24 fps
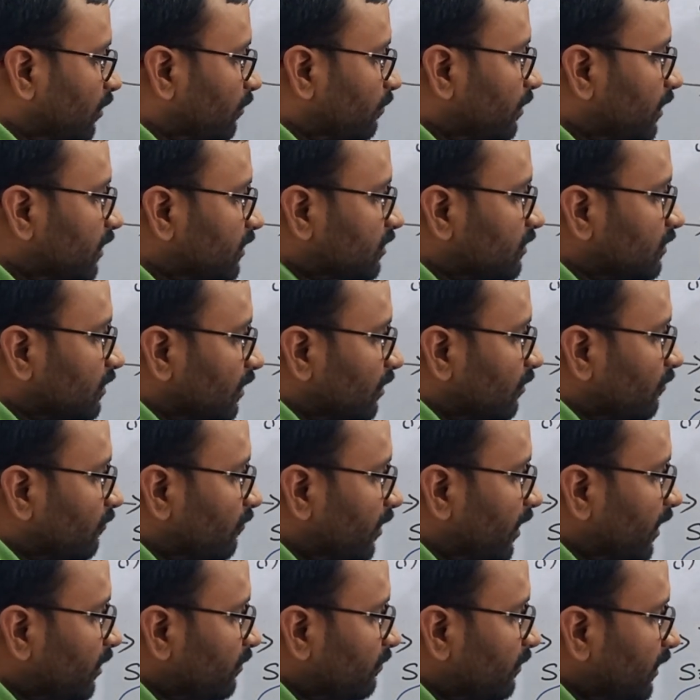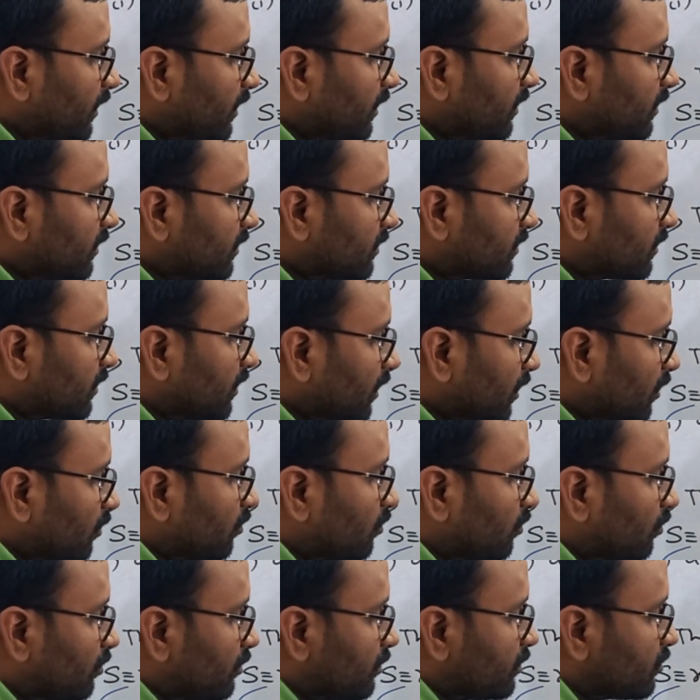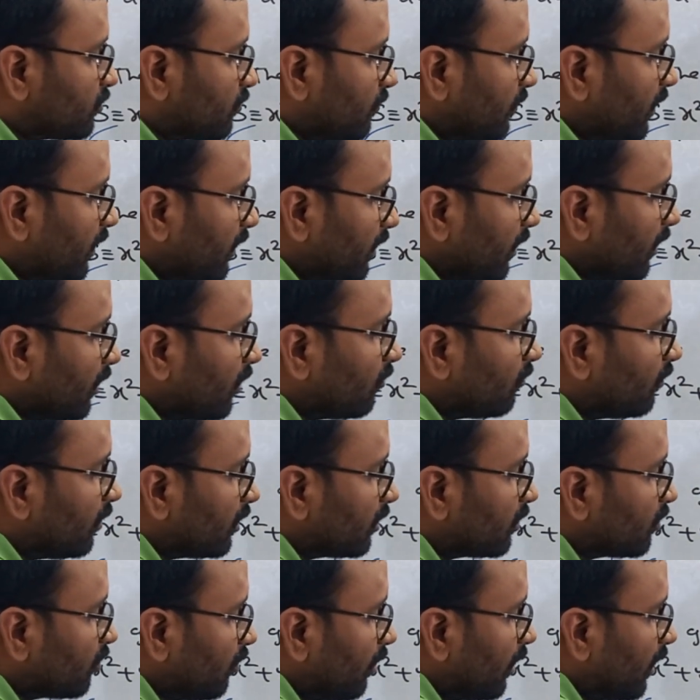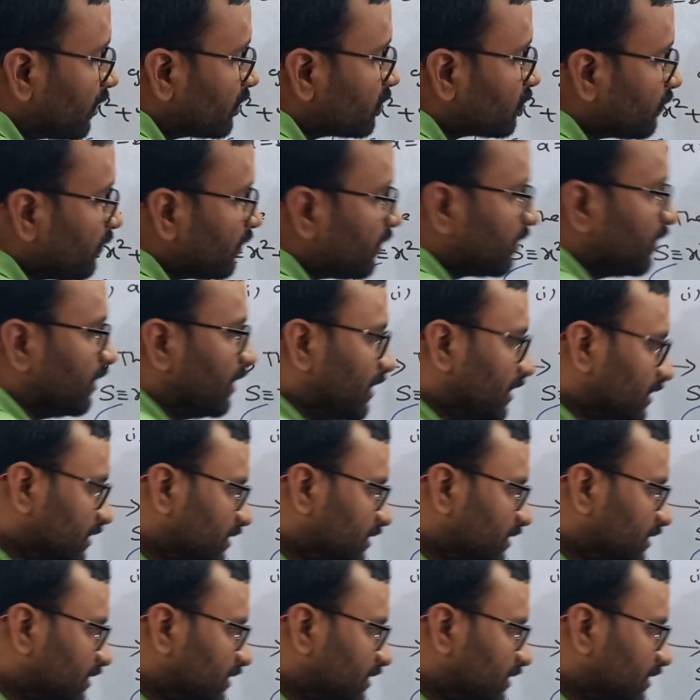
plus y minus k whole square equal to r square.